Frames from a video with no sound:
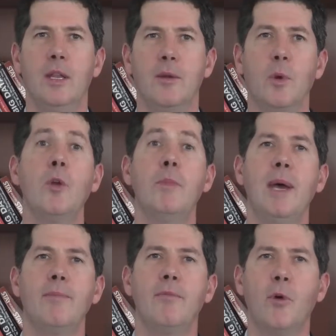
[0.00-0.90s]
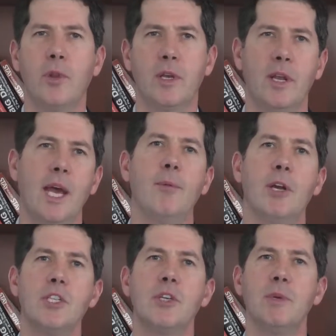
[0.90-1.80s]
The roadmap for the
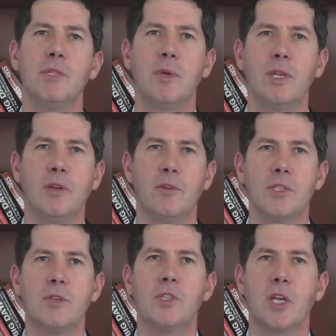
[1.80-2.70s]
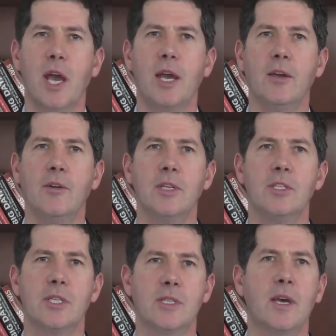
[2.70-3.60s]
collaboration between the University of Chicago and
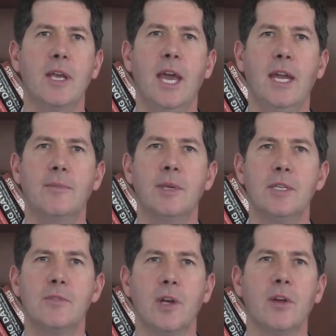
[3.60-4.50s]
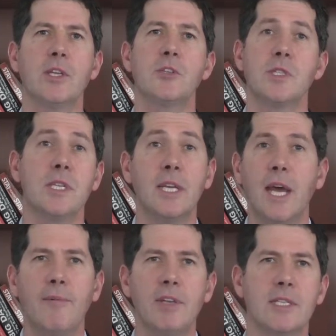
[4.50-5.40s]
Jigsaw Academy is very interesting.
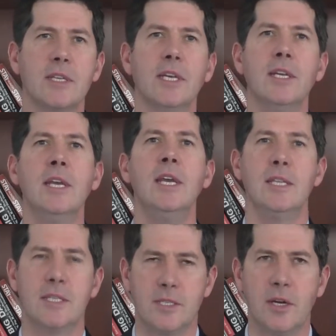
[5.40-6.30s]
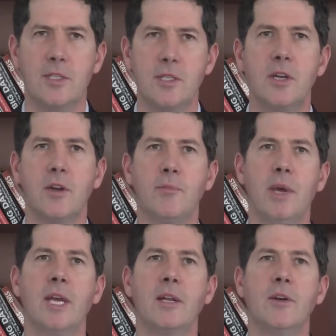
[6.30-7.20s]
Obviously, it starts here in
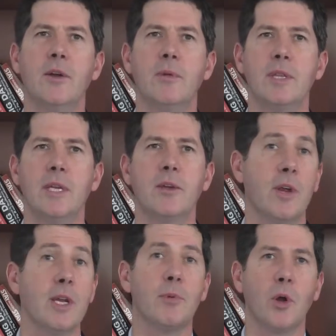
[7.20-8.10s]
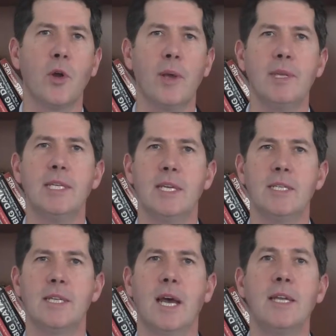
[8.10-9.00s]
Bangalore with the integrated program in data
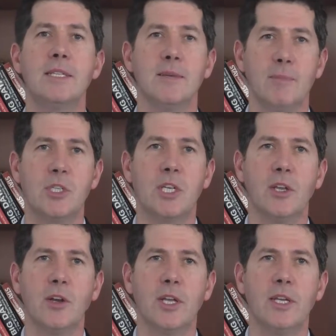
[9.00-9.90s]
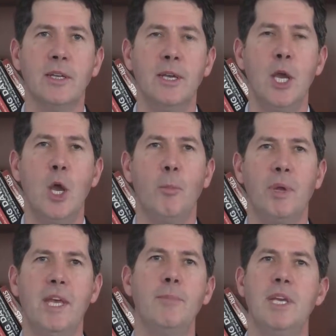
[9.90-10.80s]
science and machine learning.
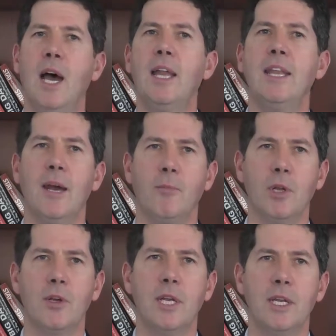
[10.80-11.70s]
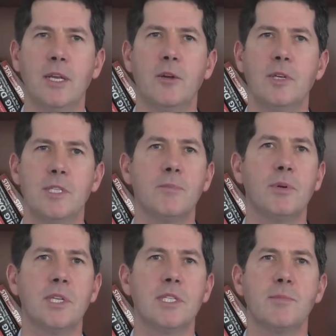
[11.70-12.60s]
But then beyond that, we're looking at increasing
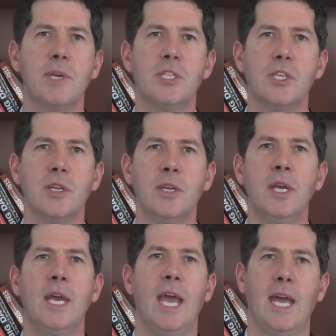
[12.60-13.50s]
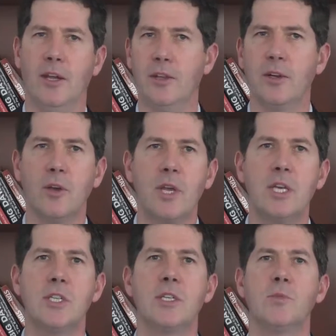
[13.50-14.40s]
participation at other
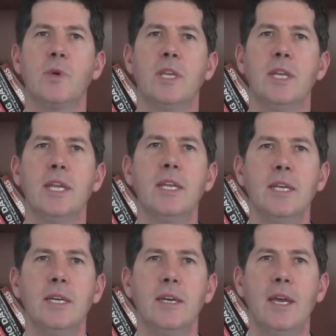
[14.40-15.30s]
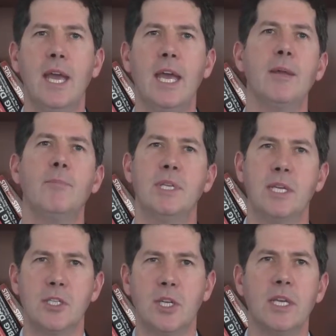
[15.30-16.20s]
locations within India and
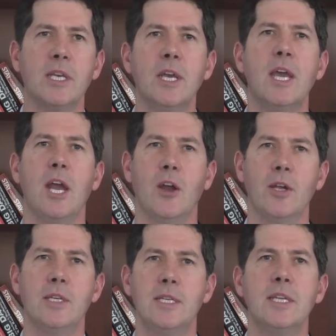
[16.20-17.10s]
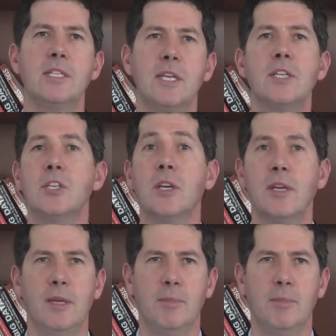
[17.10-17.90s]
potentially areas in East Asia and